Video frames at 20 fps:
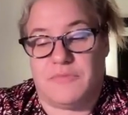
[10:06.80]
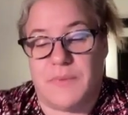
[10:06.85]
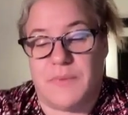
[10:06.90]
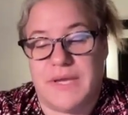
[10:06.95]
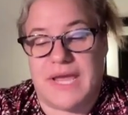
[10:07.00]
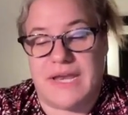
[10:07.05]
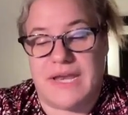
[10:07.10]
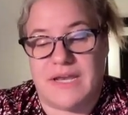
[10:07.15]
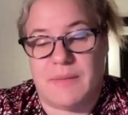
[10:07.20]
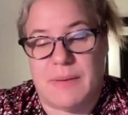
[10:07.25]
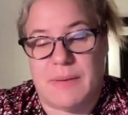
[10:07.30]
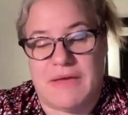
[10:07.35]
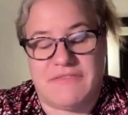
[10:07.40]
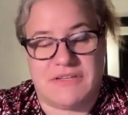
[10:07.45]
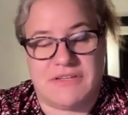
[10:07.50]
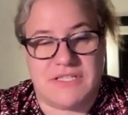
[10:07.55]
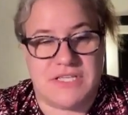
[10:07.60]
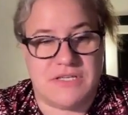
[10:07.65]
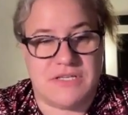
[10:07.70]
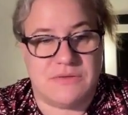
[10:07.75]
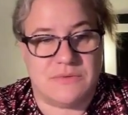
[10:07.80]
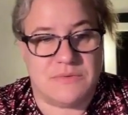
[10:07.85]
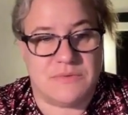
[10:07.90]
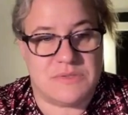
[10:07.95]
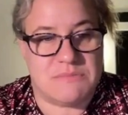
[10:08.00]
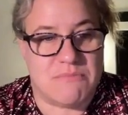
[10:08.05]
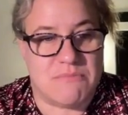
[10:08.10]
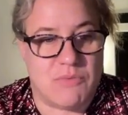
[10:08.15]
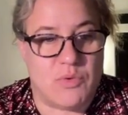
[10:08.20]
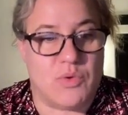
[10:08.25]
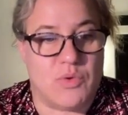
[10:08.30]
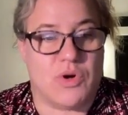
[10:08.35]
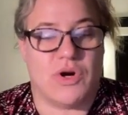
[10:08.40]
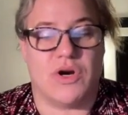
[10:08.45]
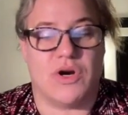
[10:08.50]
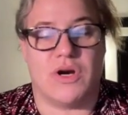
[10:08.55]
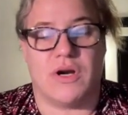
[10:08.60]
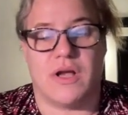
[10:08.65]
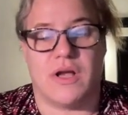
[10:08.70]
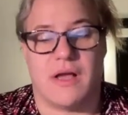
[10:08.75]
we end up having to use
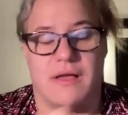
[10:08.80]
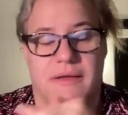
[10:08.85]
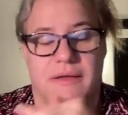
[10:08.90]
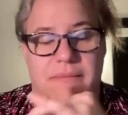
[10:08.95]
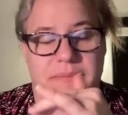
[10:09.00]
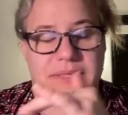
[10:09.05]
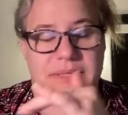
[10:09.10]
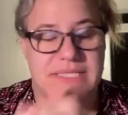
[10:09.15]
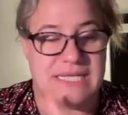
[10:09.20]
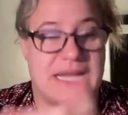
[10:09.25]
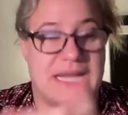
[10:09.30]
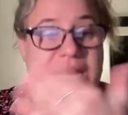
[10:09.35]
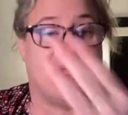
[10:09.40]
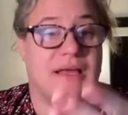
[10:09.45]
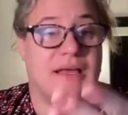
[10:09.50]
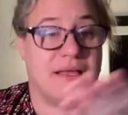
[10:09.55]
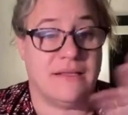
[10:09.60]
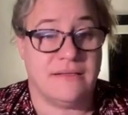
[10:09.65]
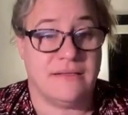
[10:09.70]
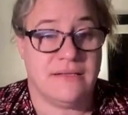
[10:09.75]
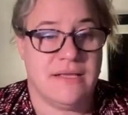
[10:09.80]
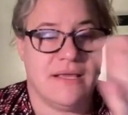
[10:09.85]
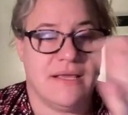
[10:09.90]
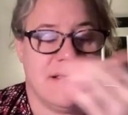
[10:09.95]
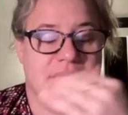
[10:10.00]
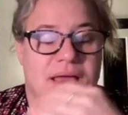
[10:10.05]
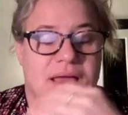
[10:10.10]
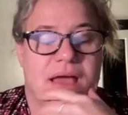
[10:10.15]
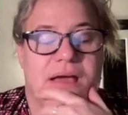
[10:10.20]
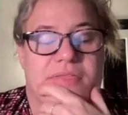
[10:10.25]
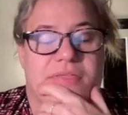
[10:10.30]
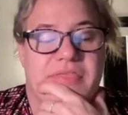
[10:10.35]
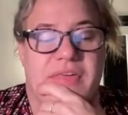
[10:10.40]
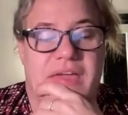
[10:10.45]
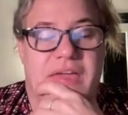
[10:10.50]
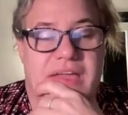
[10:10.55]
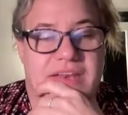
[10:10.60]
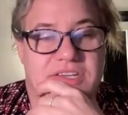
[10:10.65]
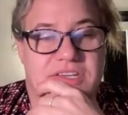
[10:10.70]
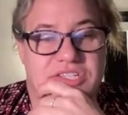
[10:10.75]
more data,
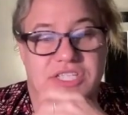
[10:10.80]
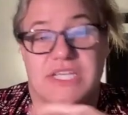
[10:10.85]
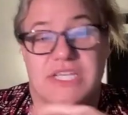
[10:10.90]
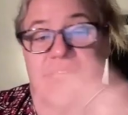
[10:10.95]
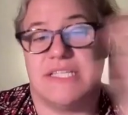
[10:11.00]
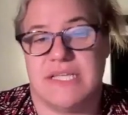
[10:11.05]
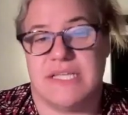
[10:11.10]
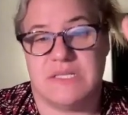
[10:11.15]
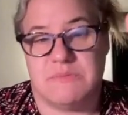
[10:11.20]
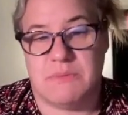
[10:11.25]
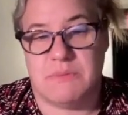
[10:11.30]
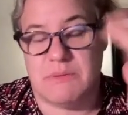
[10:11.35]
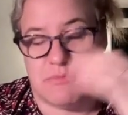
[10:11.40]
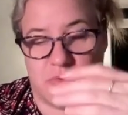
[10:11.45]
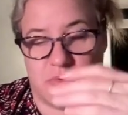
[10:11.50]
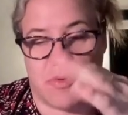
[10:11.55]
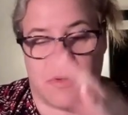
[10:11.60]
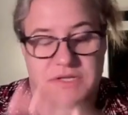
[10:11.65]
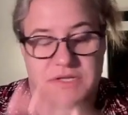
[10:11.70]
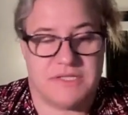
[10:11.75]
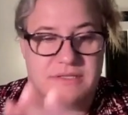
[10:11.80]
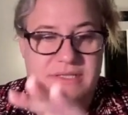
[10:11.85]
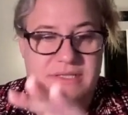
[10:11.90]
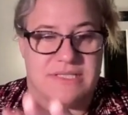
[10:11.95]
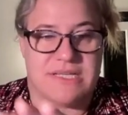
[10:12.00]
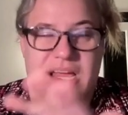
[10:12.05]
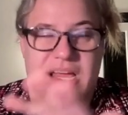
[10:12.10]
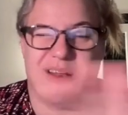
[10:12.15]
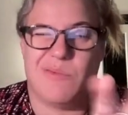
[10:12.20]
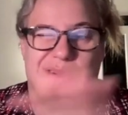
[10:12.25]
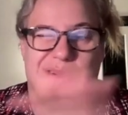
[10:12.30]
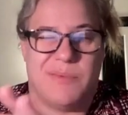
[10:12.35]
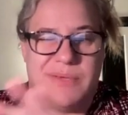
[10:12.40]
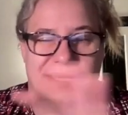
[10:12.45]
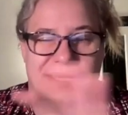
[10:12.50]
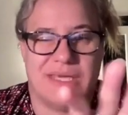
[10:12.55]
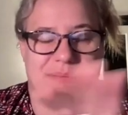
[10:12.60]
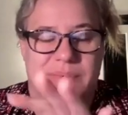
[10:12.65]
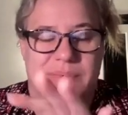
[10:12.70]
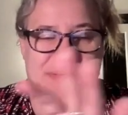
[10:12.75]
then she sends me more. So that's kind of why we
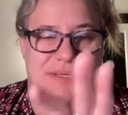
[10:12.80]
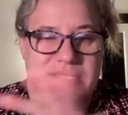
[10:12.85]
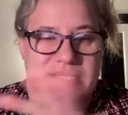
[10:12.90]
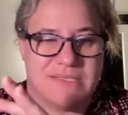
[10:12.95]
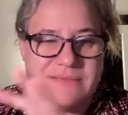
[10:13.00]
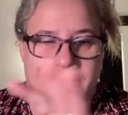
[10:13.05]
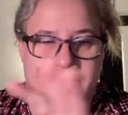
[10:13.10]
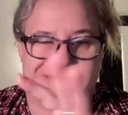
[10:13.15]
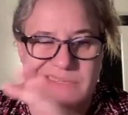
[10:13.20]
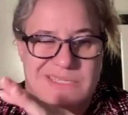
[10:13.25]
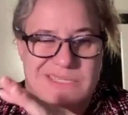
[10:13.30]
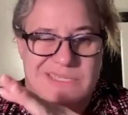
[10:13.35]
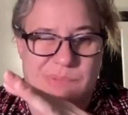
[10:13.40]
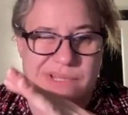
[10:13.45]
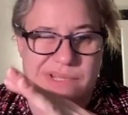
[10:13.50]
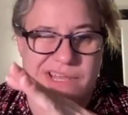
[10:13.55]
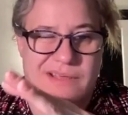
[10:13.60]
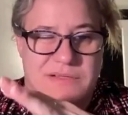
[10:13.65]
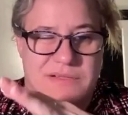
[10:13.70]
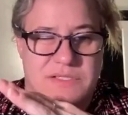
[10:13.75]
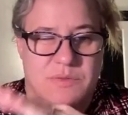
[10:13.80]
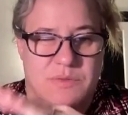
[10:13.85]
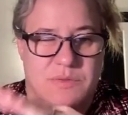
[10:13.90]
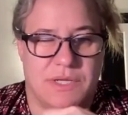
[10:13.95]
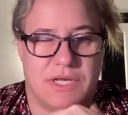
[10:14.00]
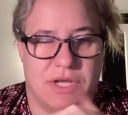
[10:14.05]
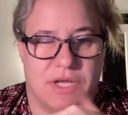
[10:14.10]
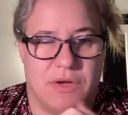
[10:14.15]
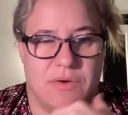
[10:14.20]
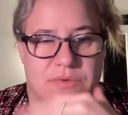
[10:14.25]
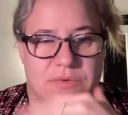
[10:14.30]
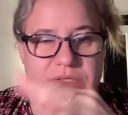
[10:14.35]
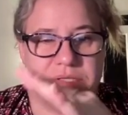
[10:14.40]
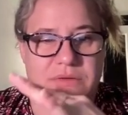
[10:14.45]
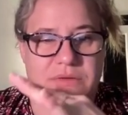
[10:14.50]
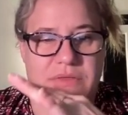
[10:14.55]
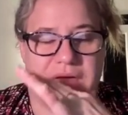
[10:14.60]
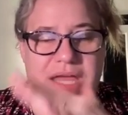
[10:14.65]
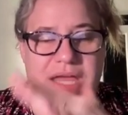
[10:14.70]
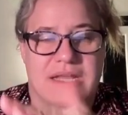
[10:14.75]
keep it split out so we know.
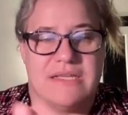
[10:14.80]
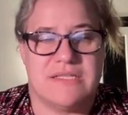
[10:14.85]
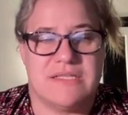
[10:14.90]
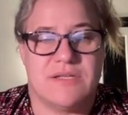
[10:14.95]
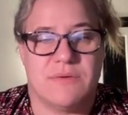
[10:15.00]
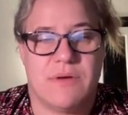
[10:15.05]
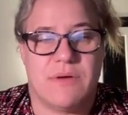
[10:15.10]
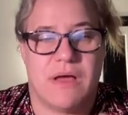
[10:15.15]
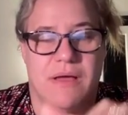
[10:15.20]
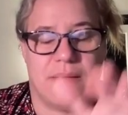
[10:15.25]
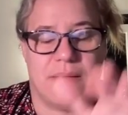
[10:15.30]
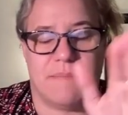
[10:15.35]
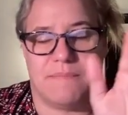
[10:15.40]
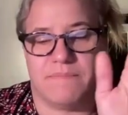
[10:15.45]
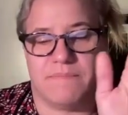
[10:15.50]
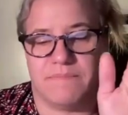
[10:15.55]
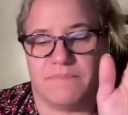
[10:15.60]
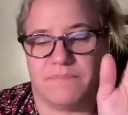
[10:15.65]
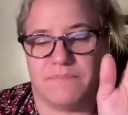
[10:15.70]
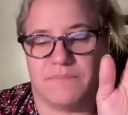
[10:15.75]
So that is $20